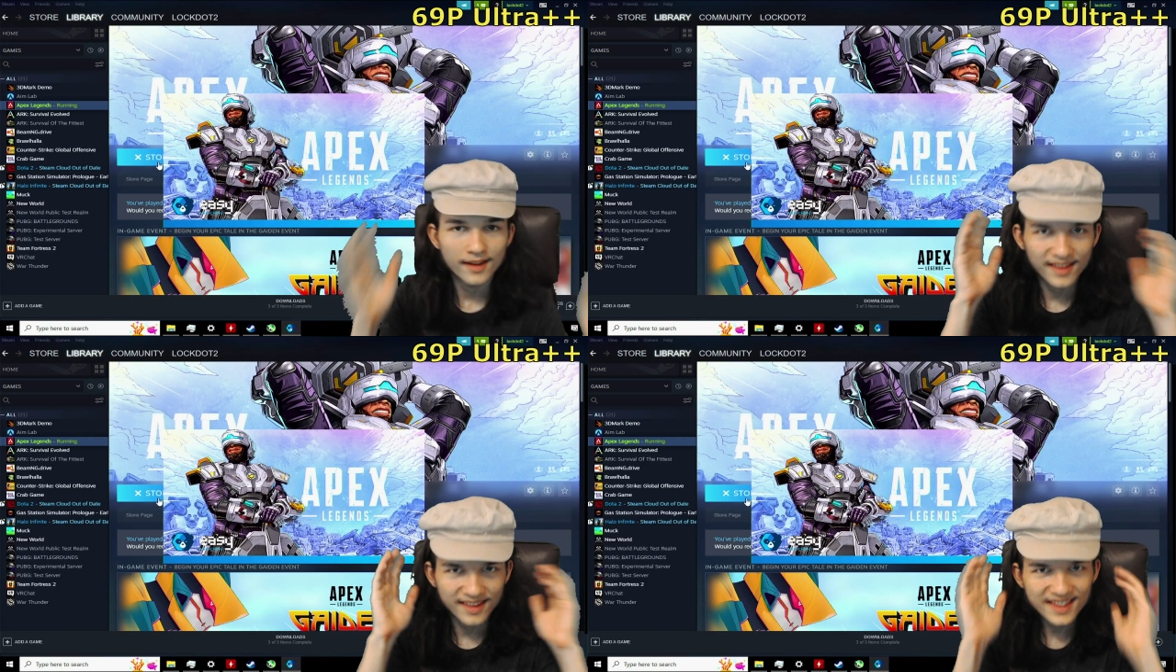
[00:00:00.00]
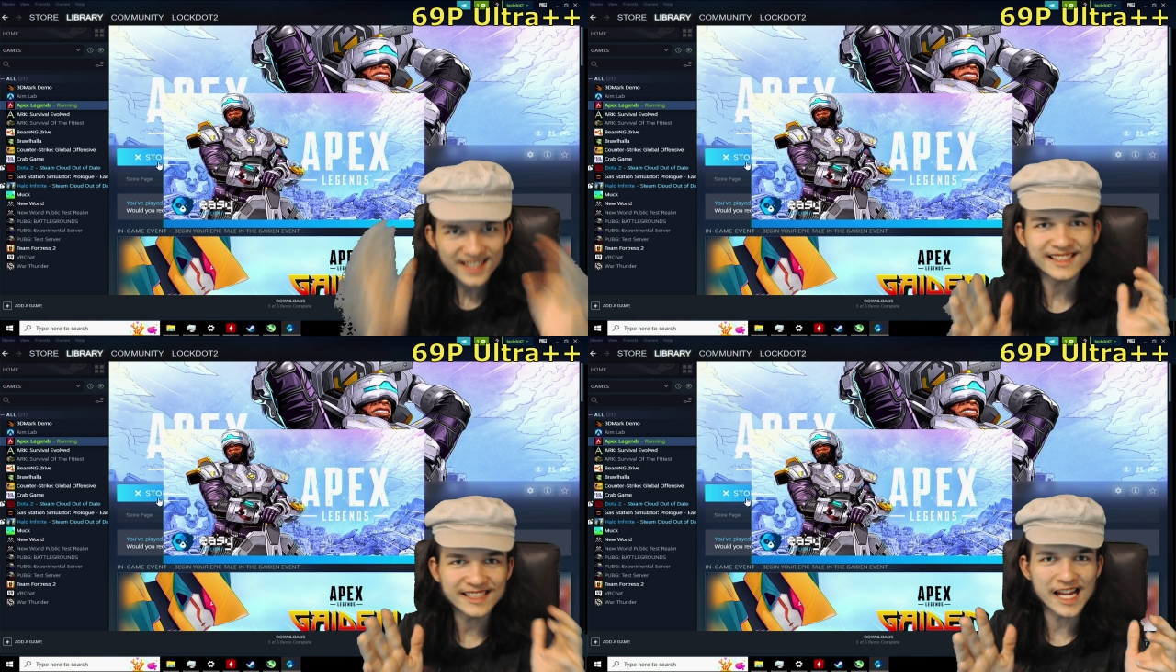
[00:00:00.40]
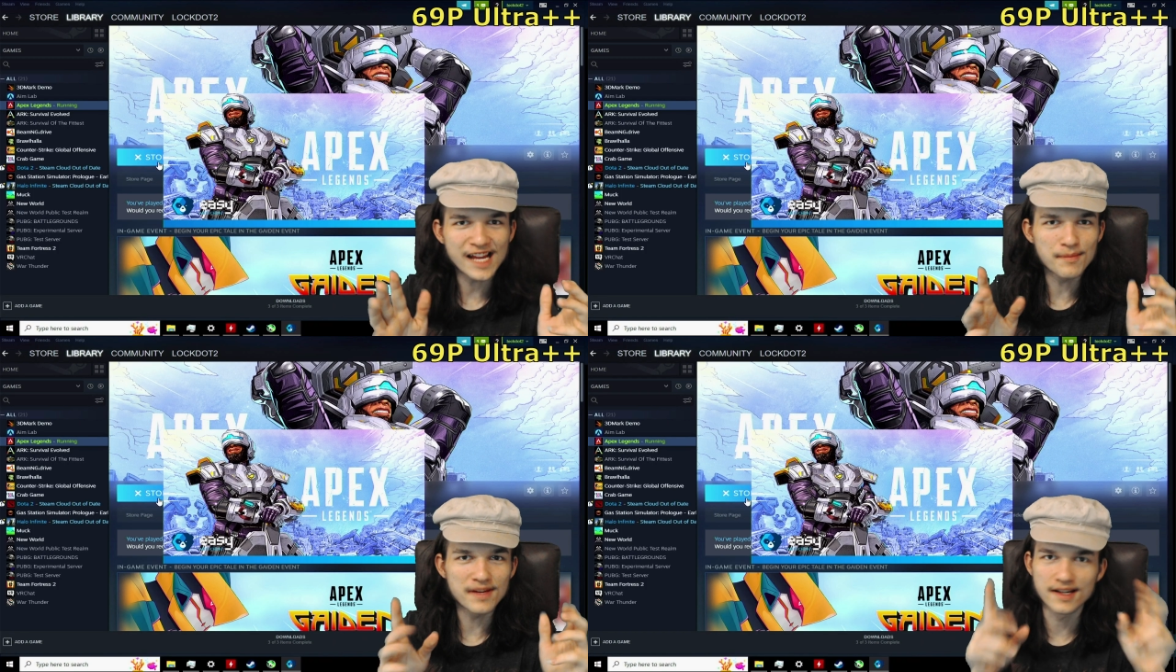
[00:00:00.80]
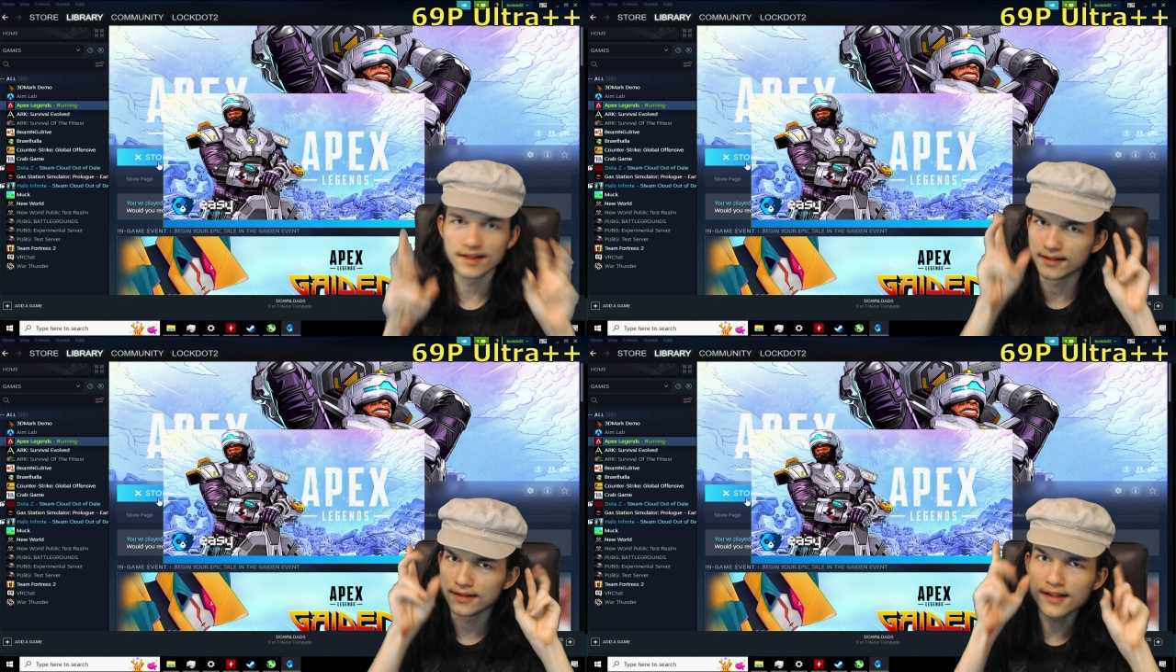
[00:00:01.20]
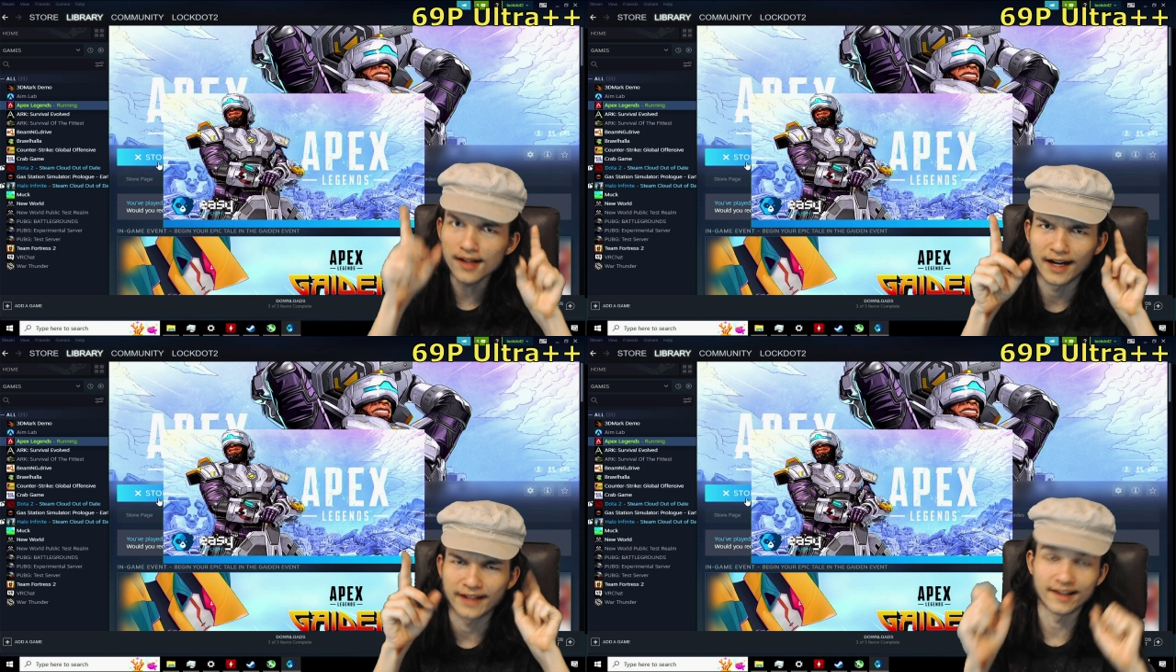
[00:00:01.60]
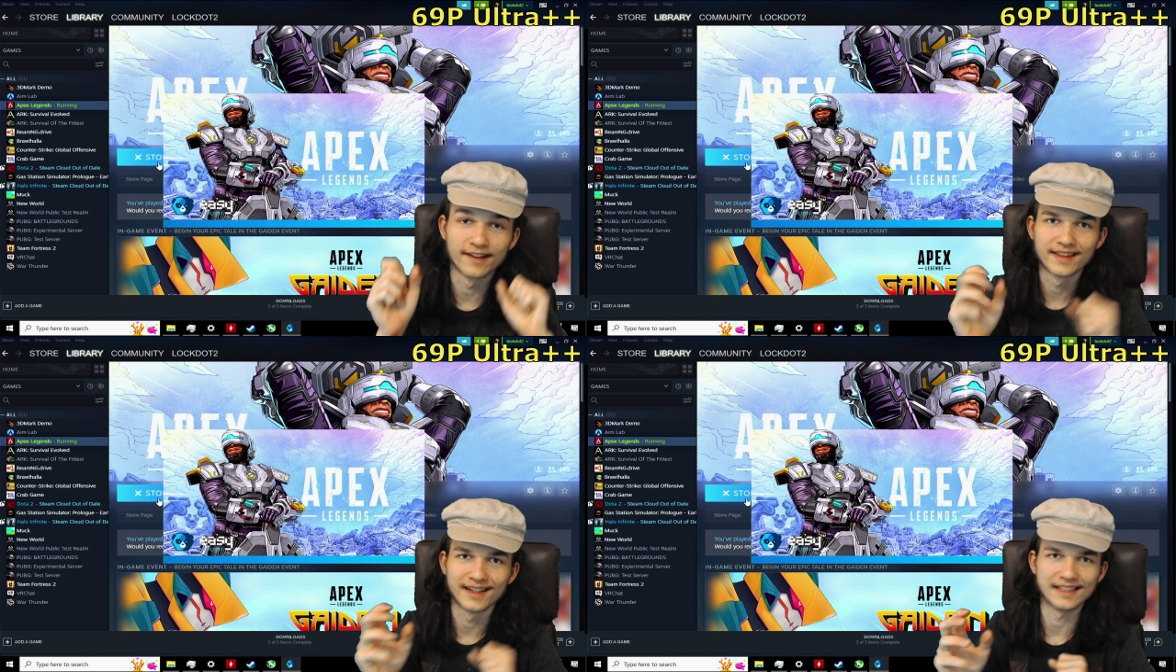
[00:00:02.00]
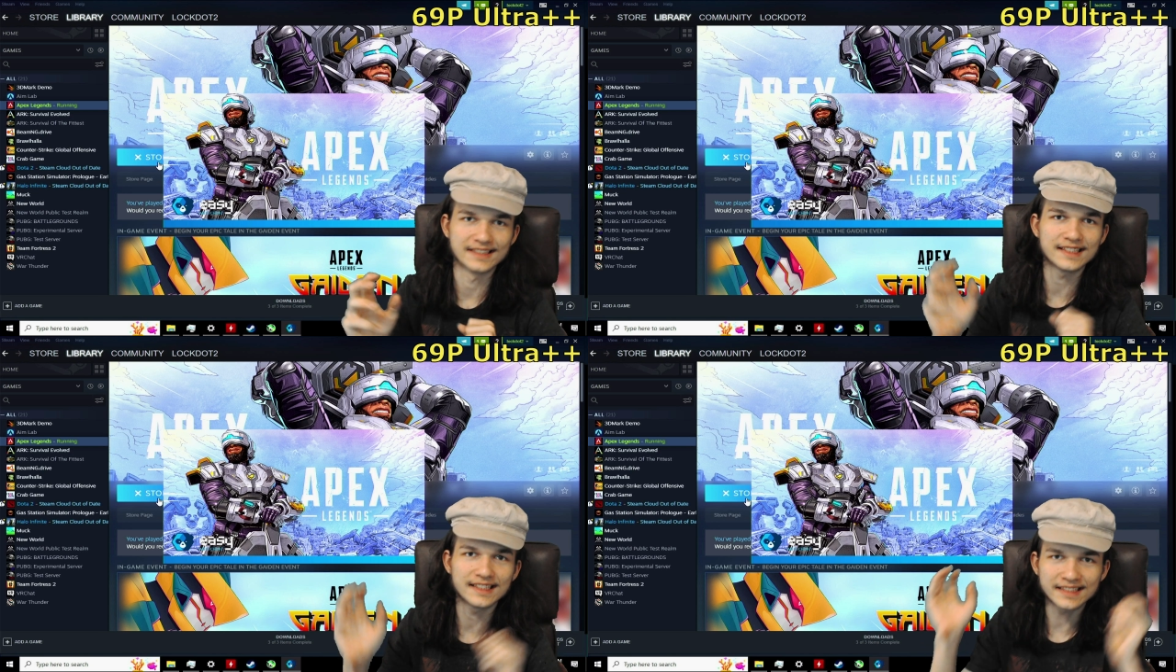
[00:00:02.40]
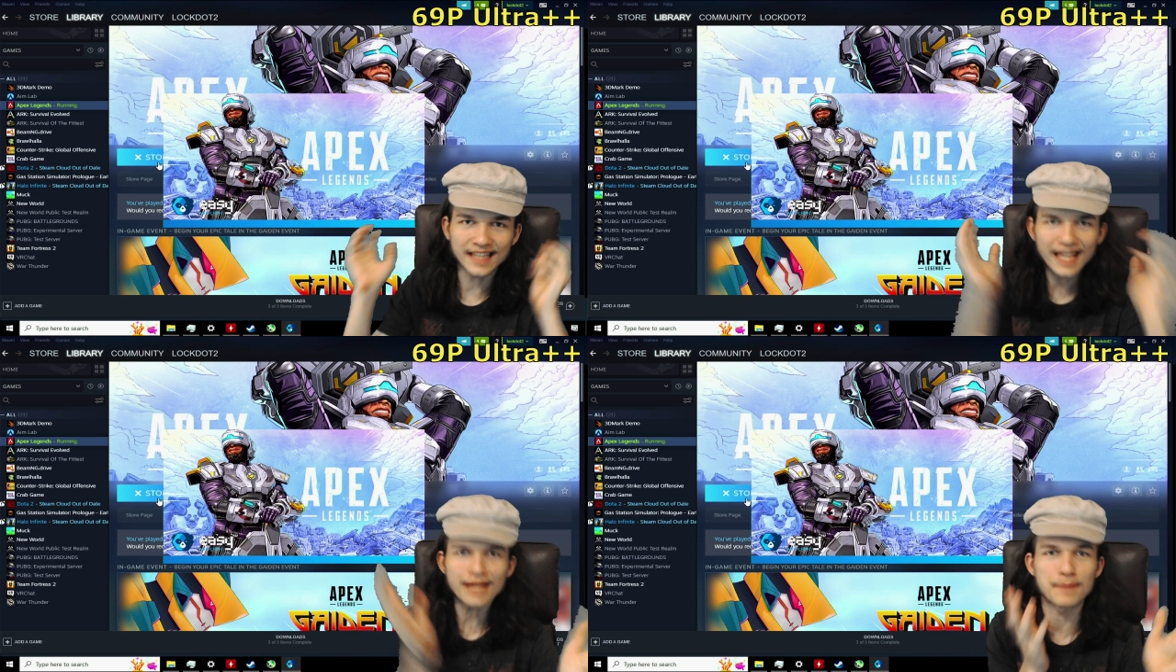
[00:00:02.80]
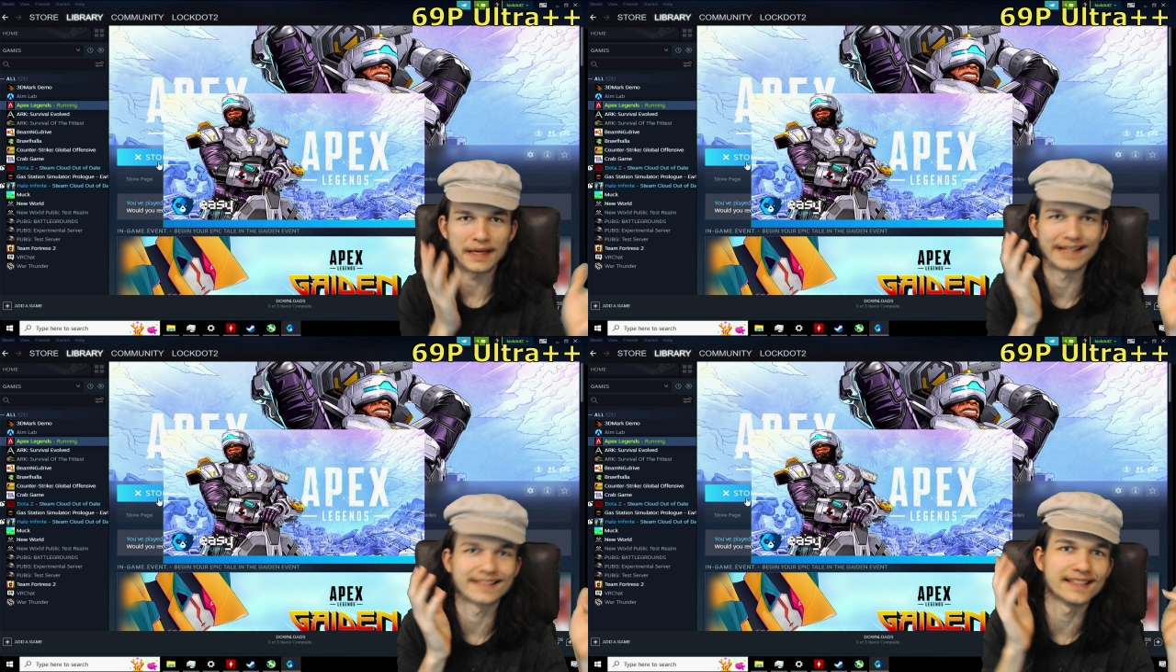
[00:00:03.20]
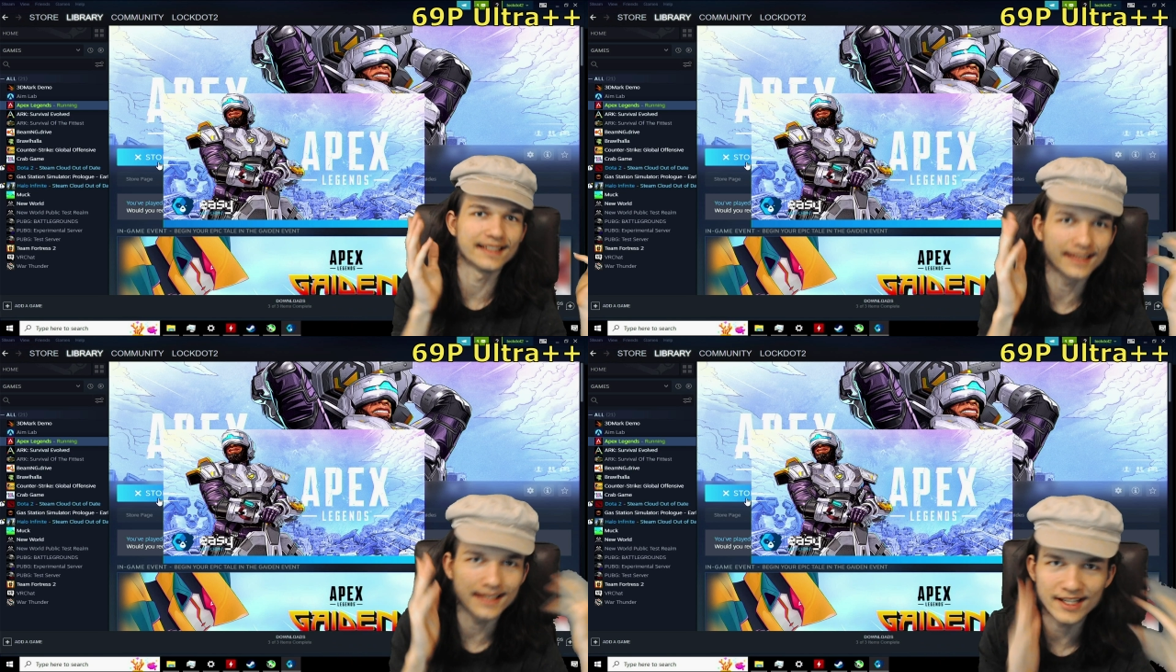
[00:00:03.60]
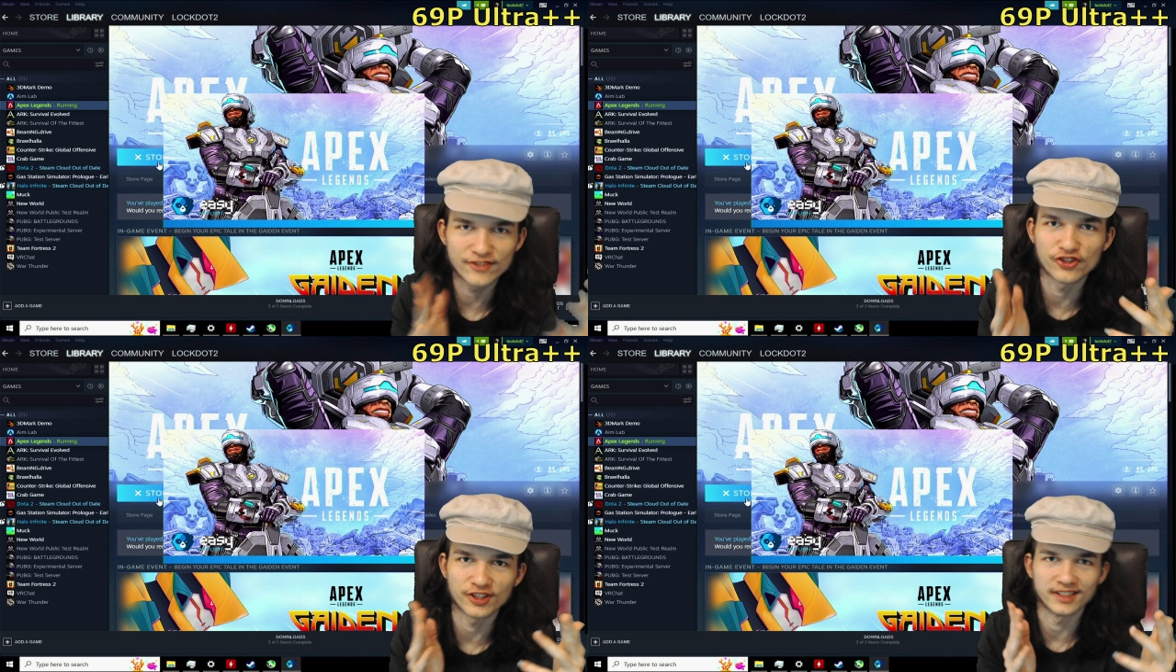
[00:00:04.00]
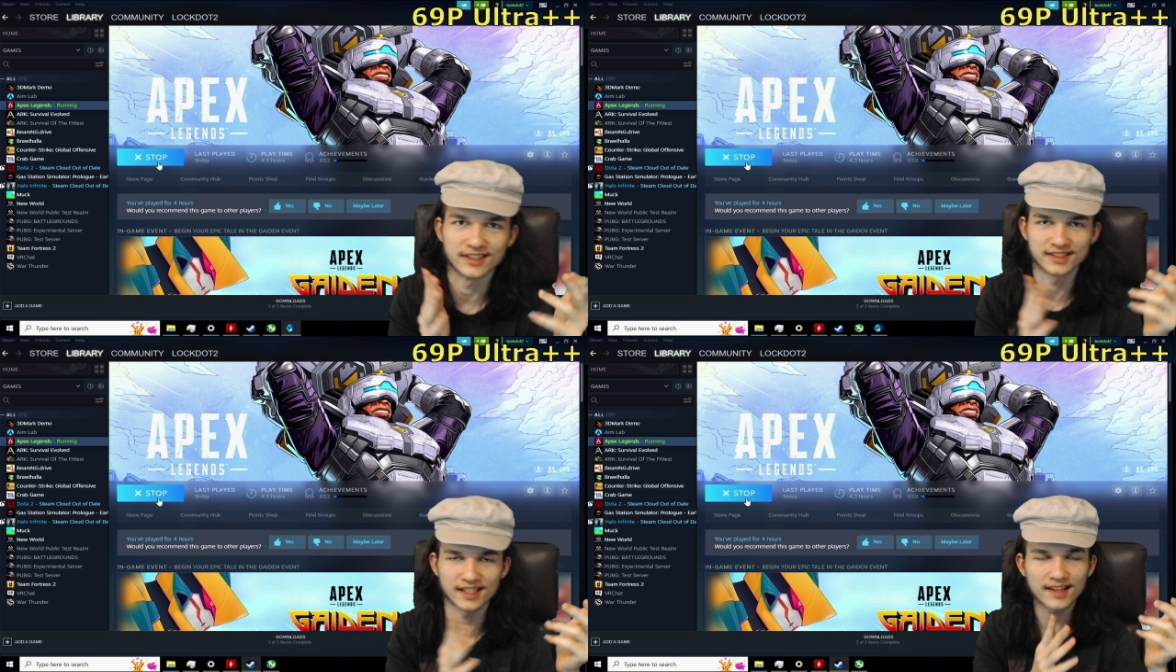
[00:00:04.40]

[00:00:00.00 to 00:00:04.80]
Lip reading: The next game not on the list is Apex Legends.